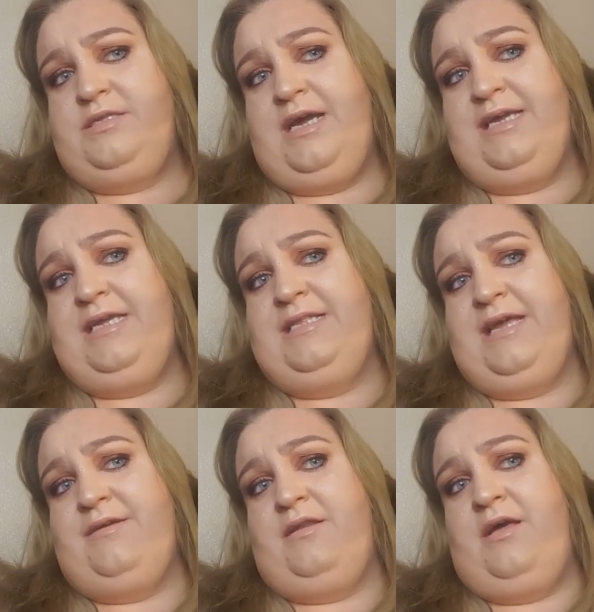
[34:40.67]
Take
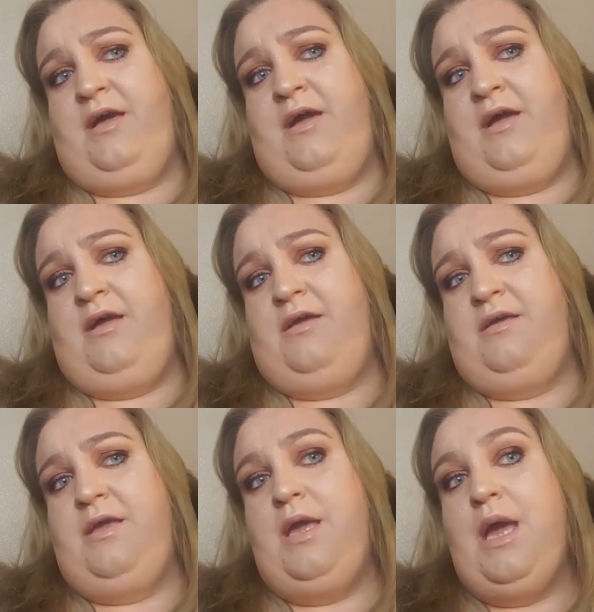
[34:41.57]
it down like that.
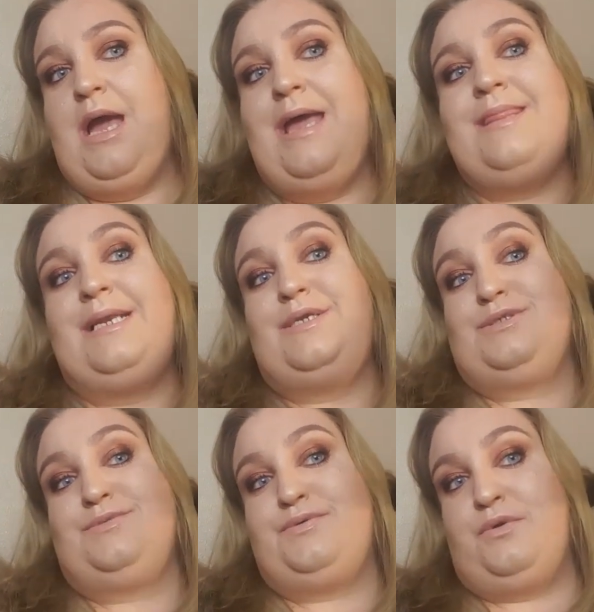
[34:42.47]
And then it
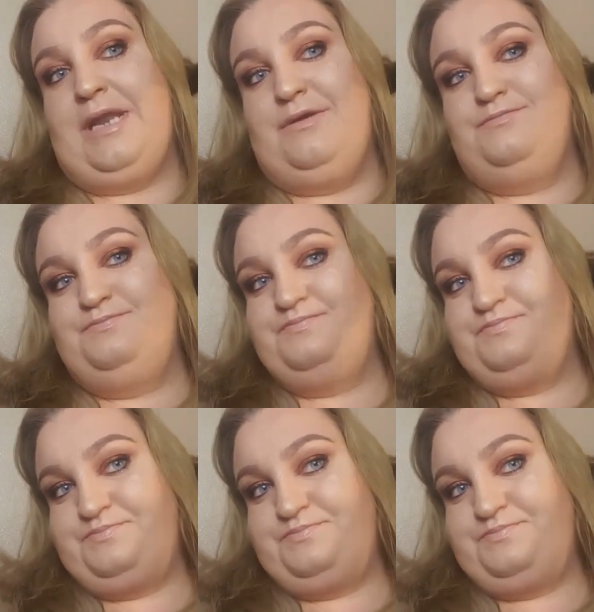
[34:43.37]
doesn't fall out.